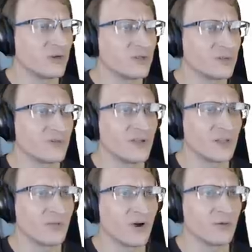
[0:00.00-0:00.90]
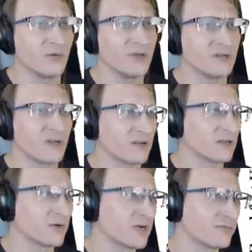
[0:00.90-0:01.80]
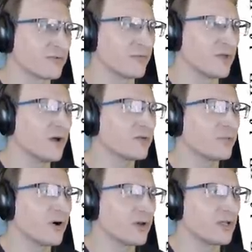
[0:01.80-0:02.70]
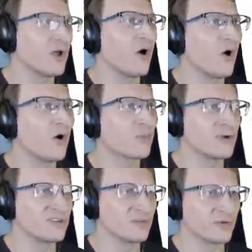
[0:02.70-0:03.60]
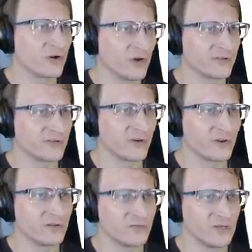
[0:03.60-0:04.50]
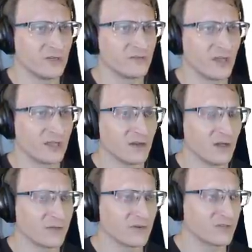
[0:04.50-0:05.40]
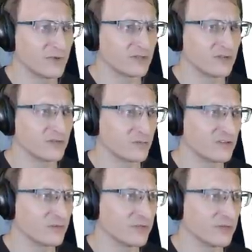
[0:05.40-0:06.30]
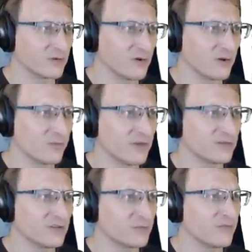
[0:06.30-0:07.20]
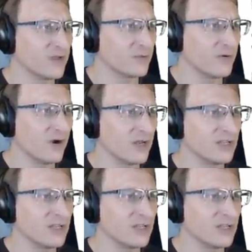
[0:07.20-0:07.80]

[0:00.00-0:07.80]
the prevailing party will be entitled to recover from the other party all reasonable costs, attorney's fees, and other expenses reasonably incurred by such prevailing party in the